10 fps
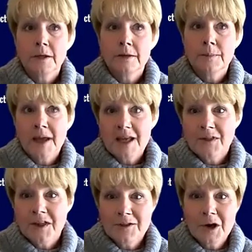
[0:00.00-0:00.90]
The main
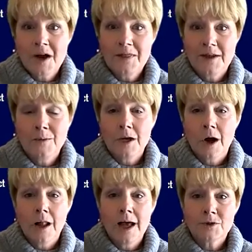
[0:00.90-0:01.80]
thing though, I think we
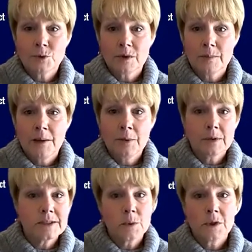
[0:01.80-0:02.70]
all have to remember
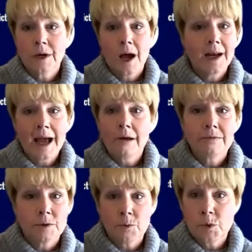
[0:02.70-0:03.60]
is we're not out of
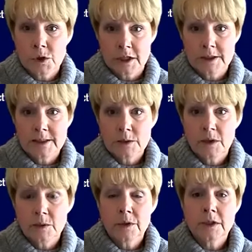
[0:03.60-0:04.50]
the woods. So we
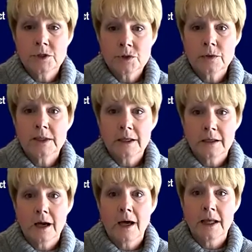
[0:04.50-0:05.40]
really truly
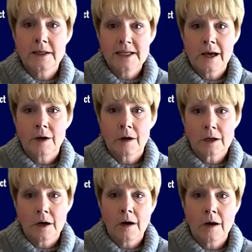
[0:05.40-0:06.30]
cannot let down our
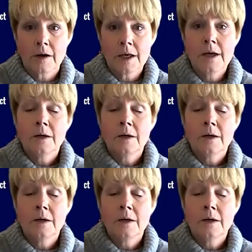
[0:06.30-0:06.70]
guard.